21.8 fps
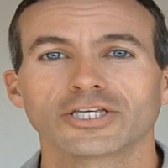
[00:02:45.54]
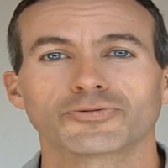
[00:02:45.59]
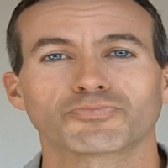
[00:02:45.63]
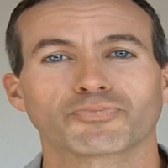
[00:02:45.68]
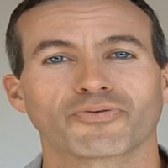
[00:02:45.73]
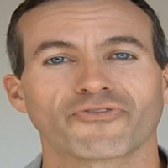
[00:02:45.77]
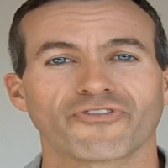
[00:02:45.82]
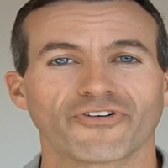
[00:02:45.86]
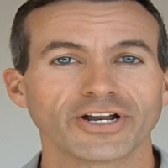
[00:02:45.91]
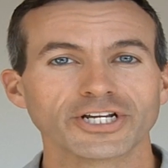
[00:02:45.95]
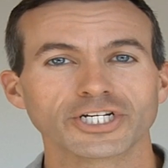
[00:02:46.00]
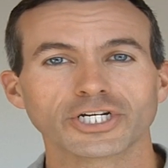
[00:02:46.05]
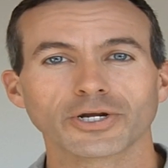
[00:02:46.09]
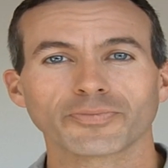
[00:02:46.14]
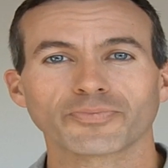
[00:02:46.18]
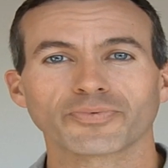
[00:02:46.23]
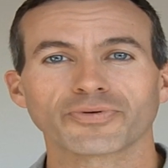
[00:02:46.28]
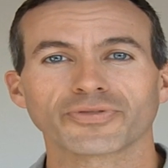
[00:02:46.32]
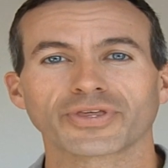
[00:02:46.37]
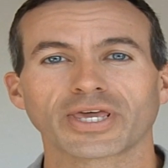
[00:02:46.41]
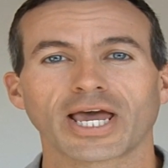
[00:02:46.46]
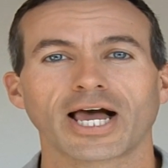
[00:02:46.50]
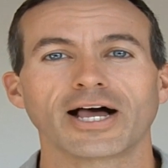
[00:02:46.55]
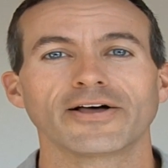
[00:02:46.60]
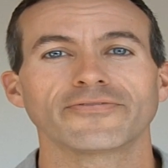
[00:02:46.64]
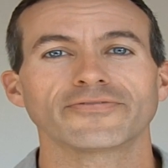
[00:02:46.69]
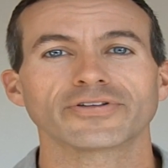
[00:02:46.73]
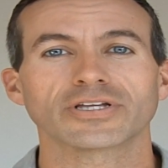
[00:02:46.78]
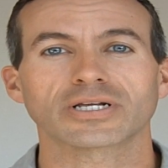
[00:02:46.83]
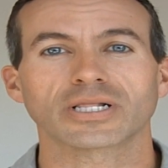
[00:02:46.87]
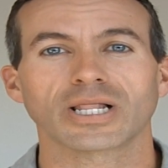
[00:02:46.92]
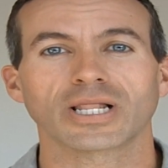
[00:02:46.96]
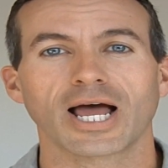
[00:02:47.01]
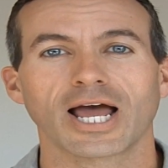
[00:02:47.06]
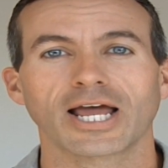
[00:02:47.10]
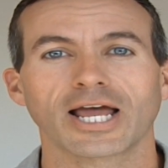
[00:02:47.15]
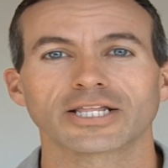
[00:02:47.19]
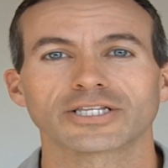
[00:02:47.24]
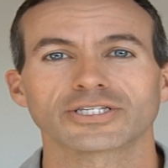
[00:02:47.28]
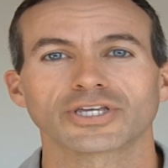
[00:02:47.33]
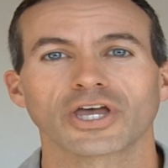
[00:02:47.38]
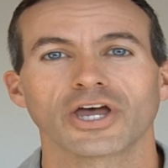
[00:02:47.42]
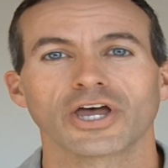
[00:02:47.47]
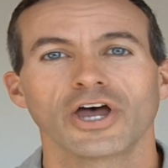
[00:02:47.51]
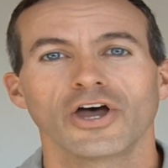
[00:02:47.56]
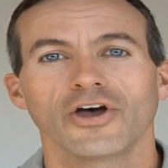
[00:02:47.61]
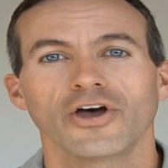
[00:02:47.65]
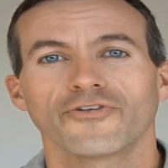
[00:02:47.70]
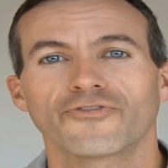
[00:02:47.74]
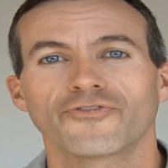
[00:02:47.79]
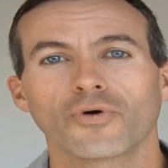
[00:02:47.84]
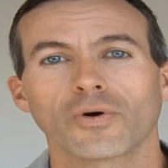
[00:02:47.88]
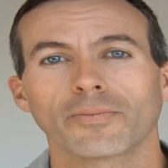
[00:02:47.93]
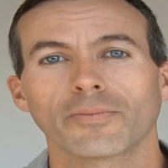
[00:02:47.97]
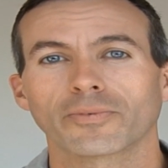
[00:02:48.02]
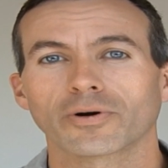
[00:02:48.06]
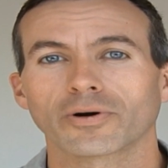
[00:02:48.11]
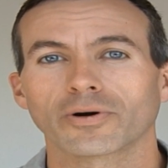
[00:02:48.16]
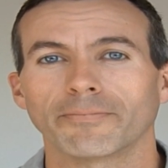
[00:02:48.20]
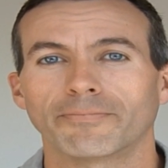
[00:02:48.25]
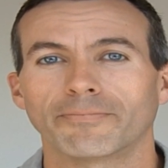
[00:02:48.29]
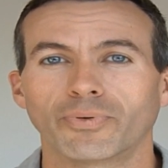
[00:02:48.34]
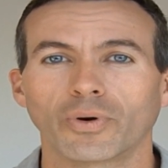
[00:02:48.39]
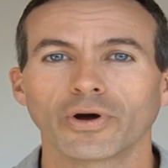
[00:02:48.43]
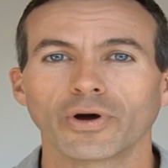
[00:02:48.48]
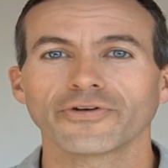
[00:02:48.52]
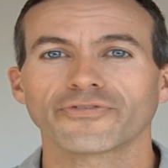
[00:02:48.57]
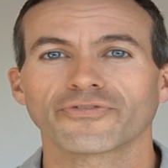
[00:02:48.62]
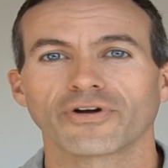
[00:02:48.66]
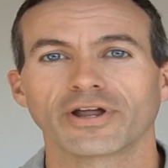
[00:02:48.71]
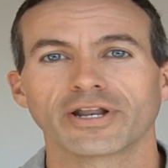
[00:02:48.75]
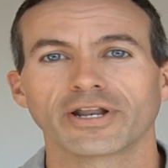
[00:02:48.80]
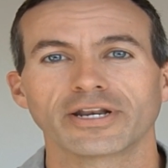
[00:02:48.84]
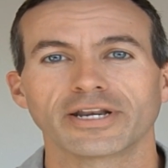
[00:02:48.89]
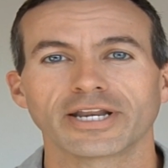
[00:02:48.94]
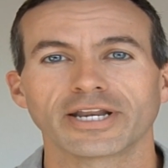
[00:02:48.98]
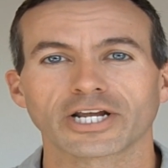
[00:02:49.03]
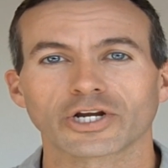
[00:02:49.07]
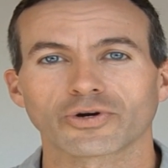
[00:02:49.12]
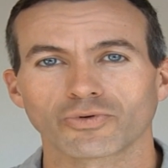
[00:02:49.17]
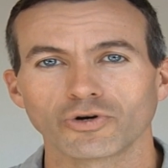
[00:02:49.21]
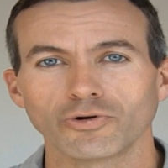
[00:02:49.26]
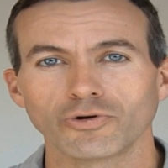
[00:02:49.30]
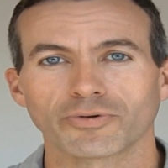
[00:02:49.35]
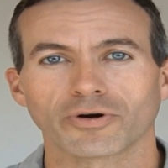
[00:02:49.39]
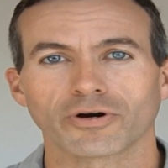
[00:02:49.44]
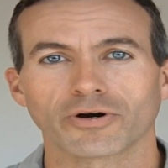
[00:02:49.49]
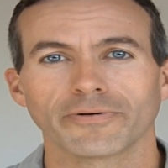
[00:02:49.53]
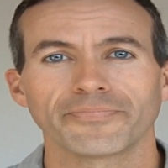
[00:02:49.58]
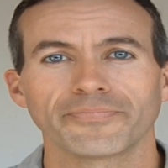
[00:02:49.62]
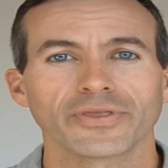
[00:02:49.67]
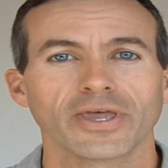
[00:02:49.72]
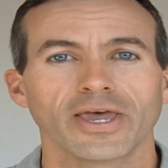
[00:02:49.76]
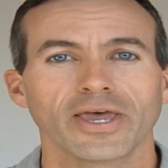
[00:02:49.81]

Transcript: his friendship with Calvin Klein's former boyfriend, Nick Gruber,